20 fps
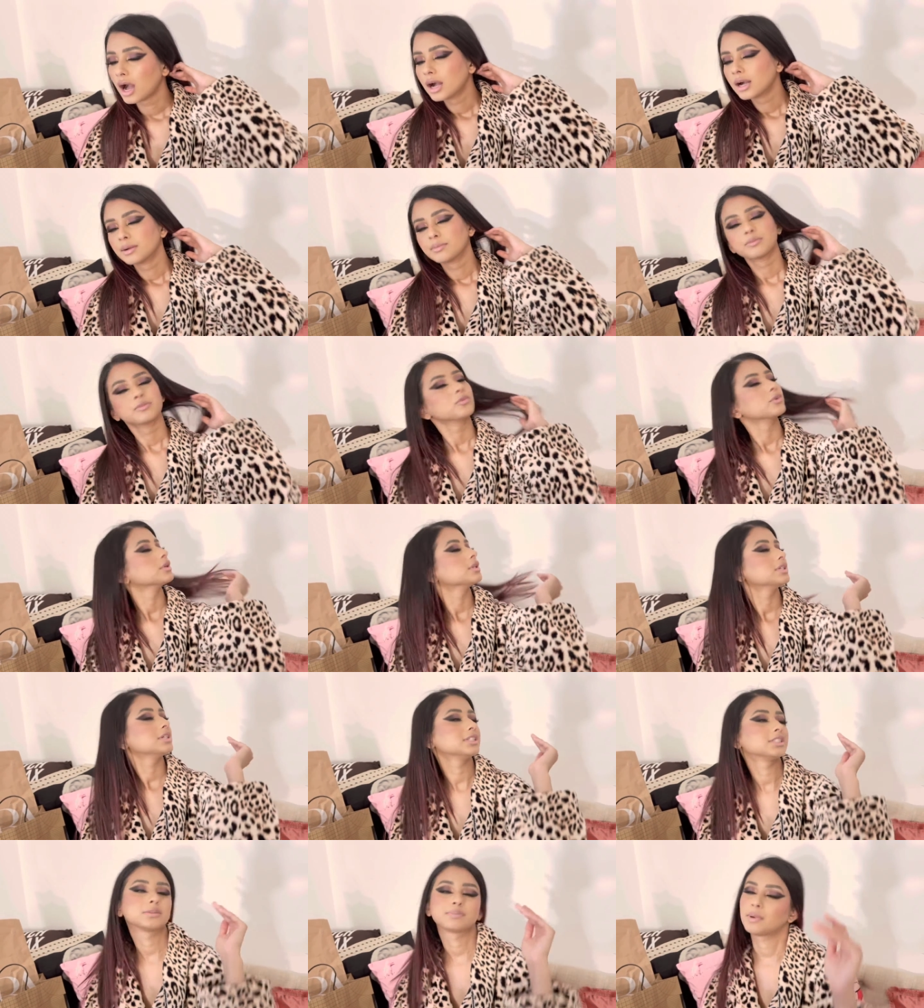I'm
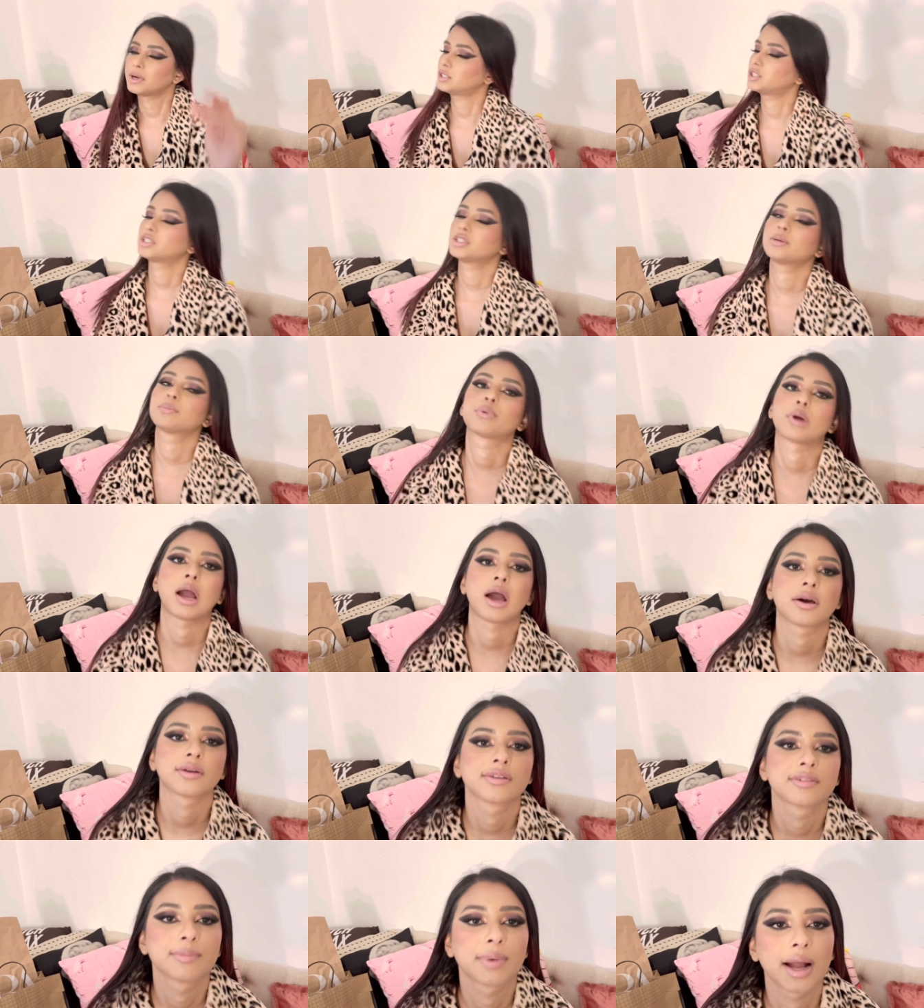really especially
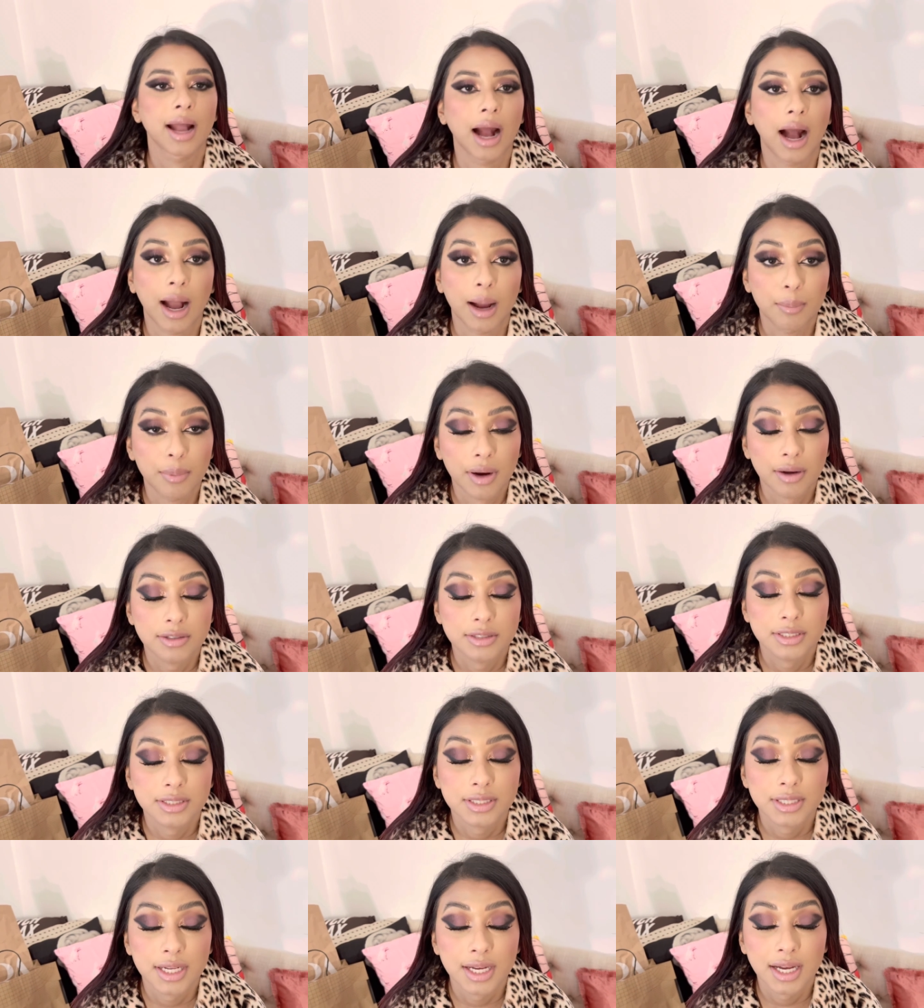proud of my
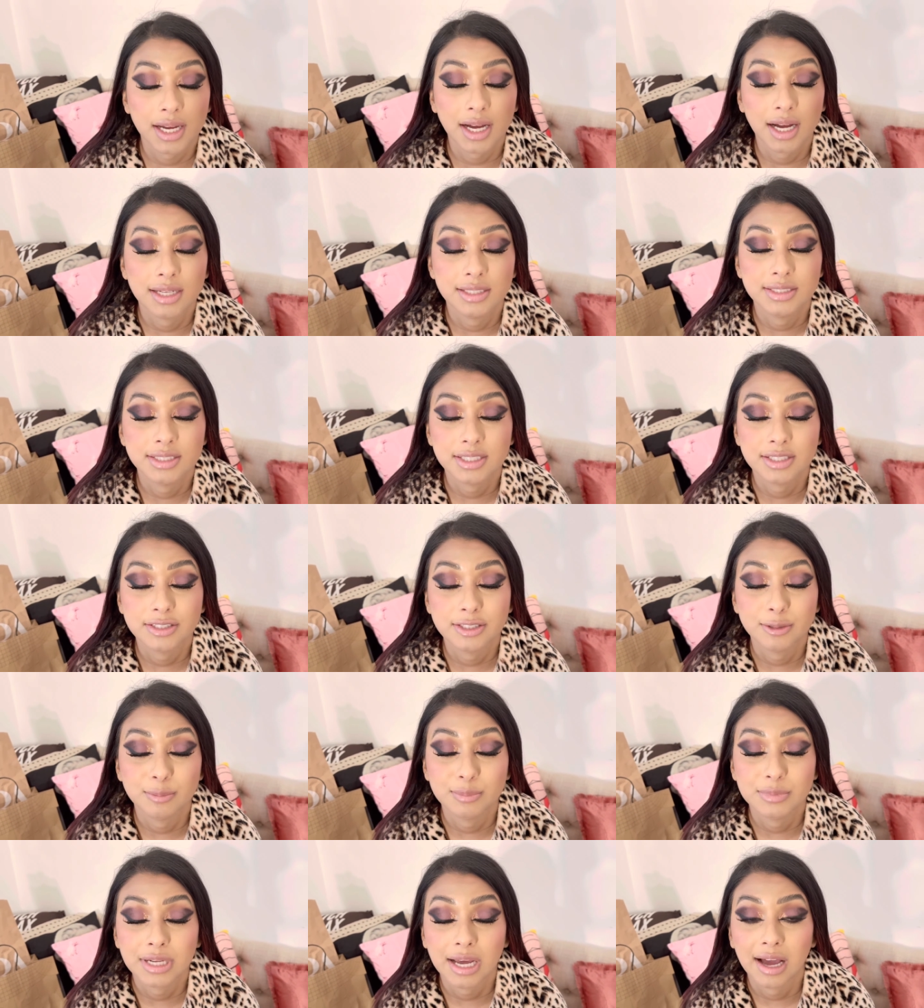eyebrows today. I took
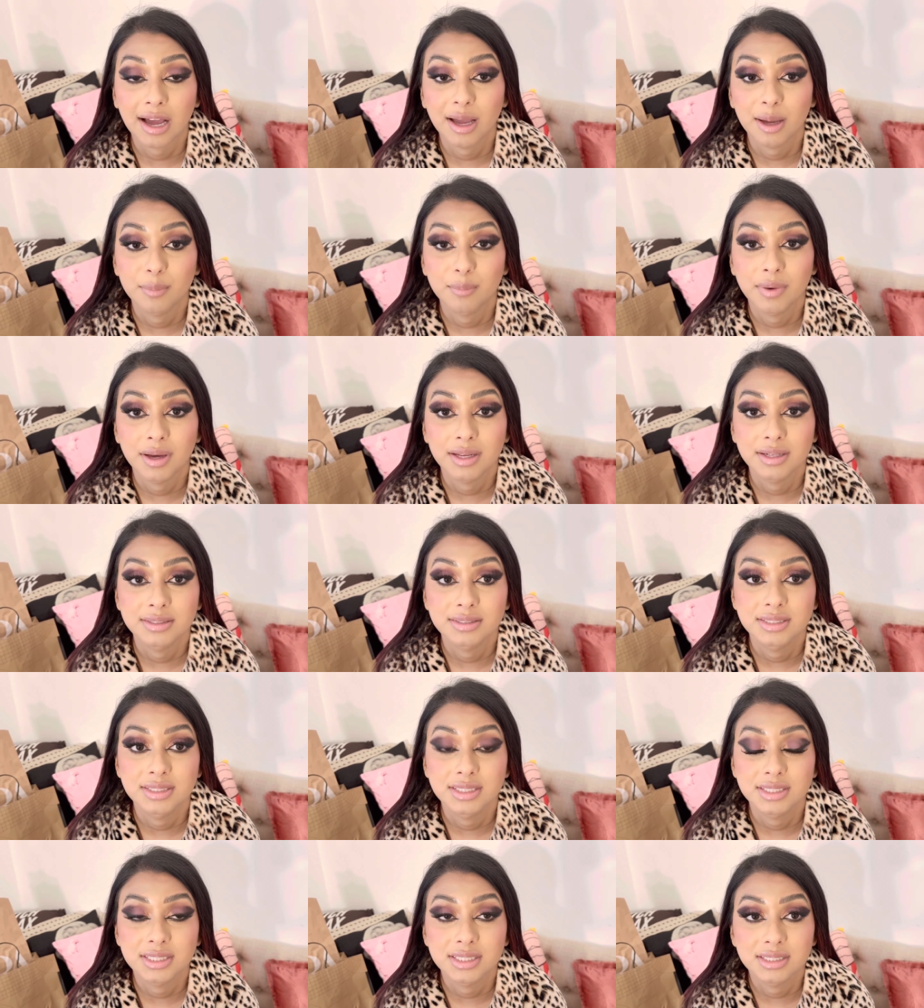some time
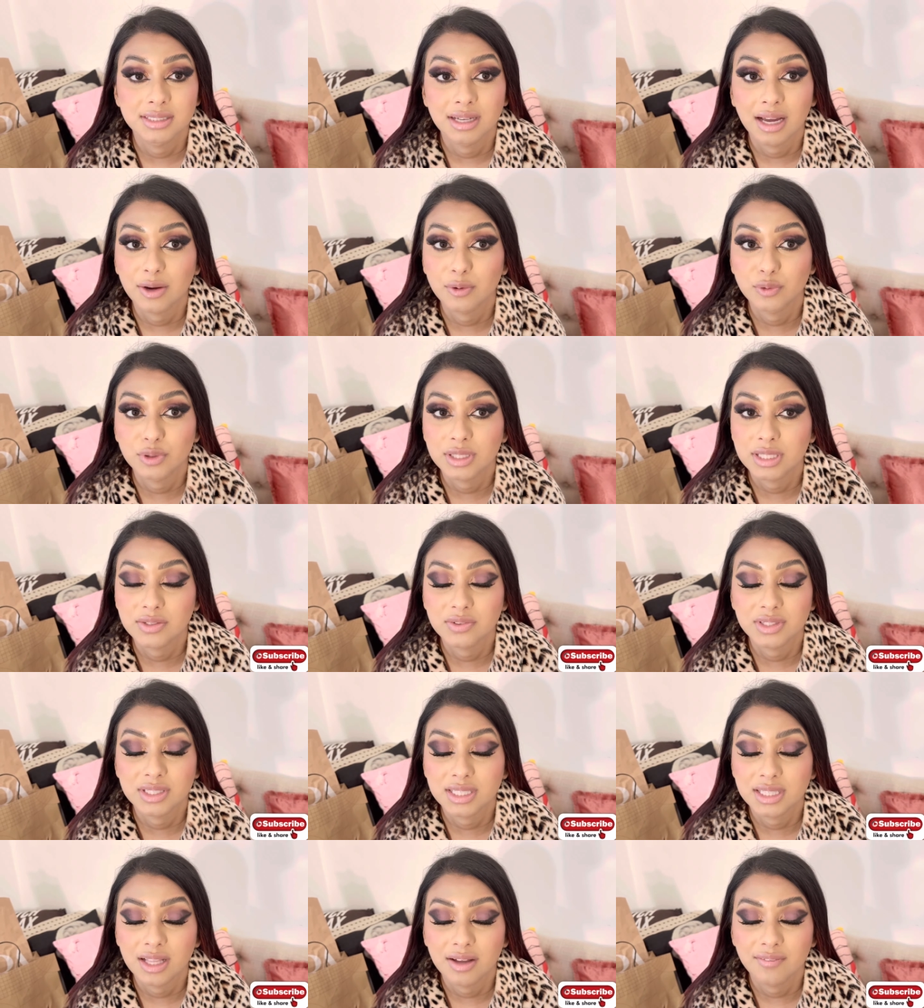and I really
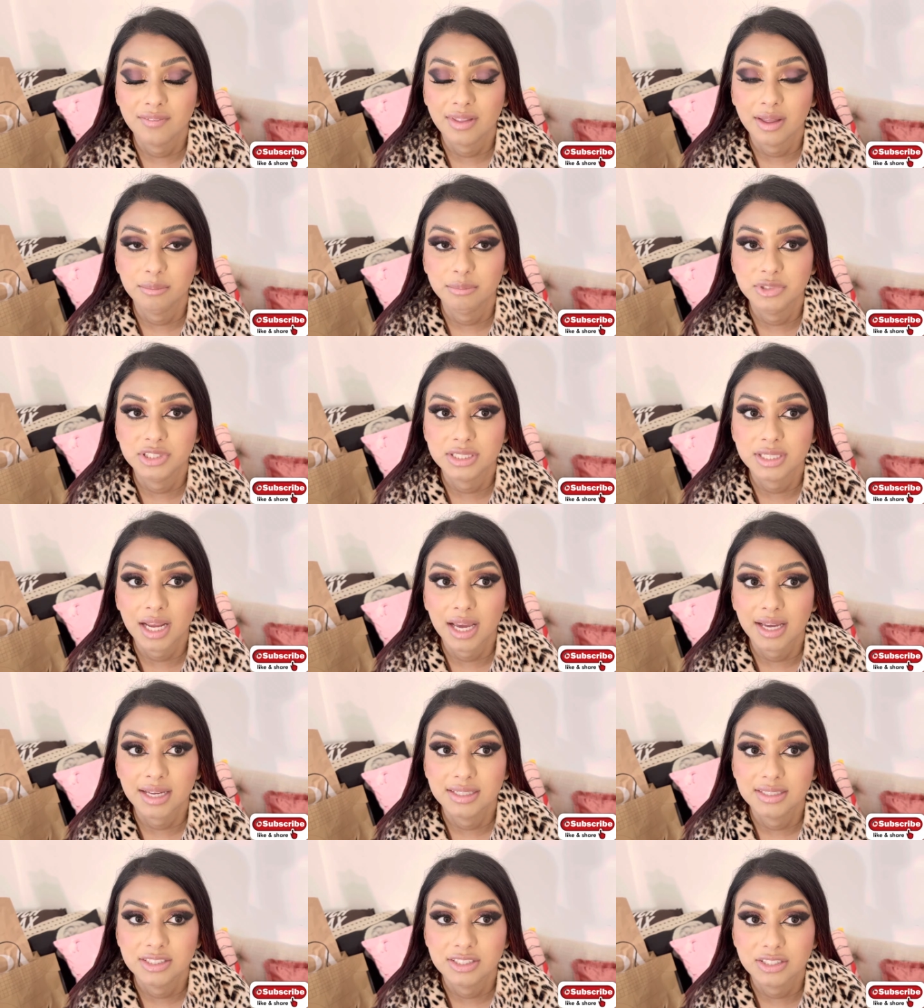love them
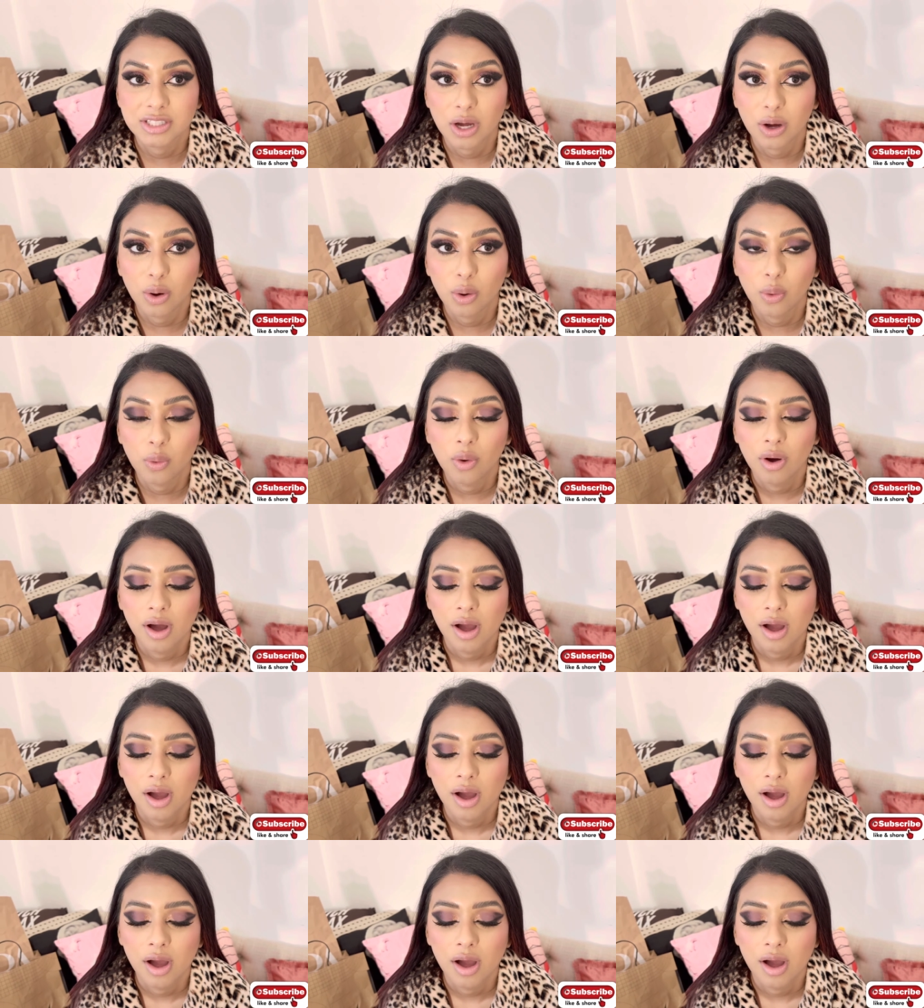today. So